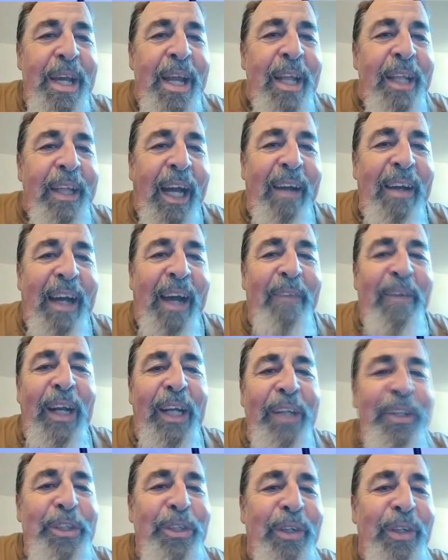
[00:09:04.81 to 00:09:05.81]
I, I want
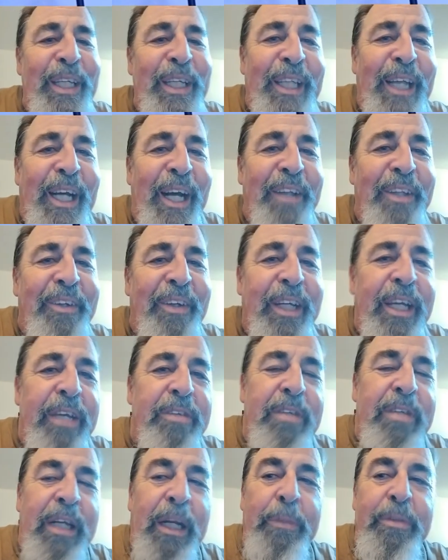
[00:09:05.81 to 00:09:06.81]
to show you the other
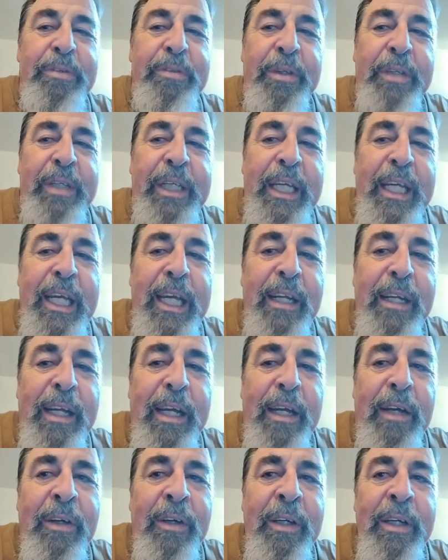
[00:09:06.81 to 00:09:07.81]
case that I was looking at
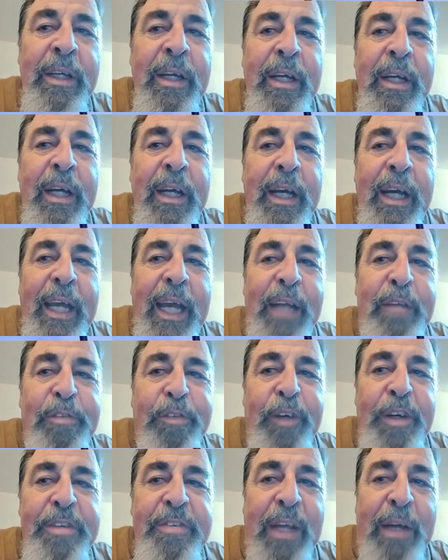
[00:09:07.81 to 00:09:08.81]
now. At
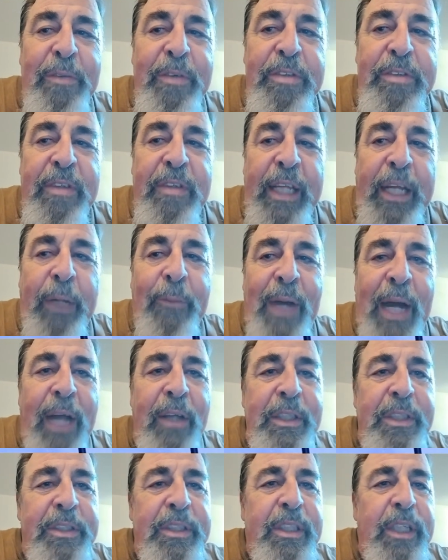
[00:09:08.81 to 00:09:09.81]
first, I was like, wow,
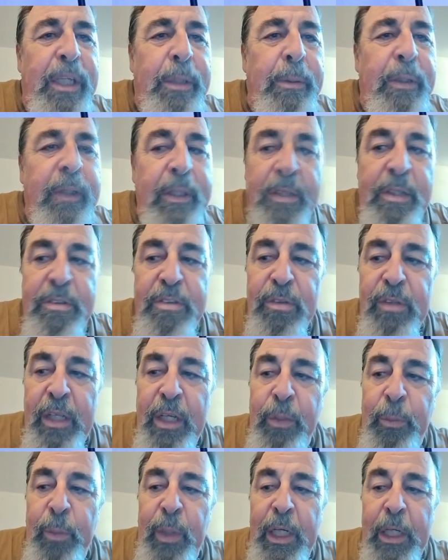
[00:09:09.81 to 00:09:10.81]
this is gonna this is
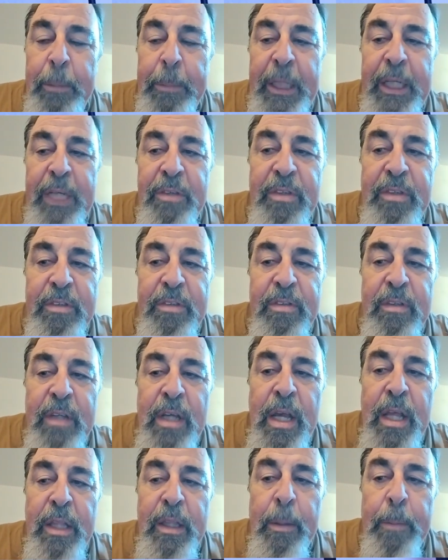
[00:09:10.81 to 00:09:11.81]
gonna work, because it's
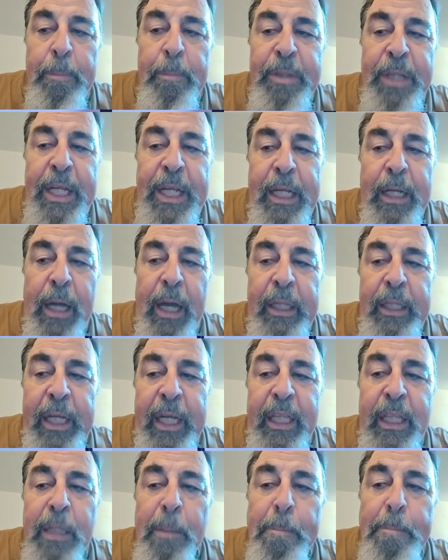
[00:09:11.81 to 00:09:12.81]
the thing I
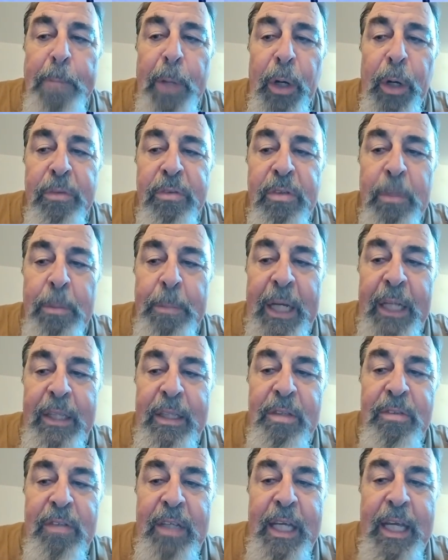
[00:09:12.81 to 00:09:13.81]
like the most about
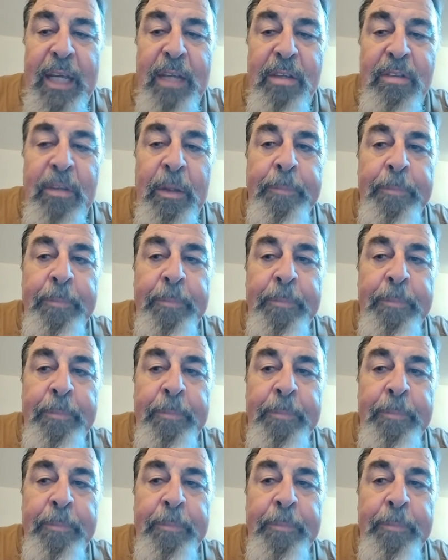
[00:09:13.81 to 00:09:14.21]
this case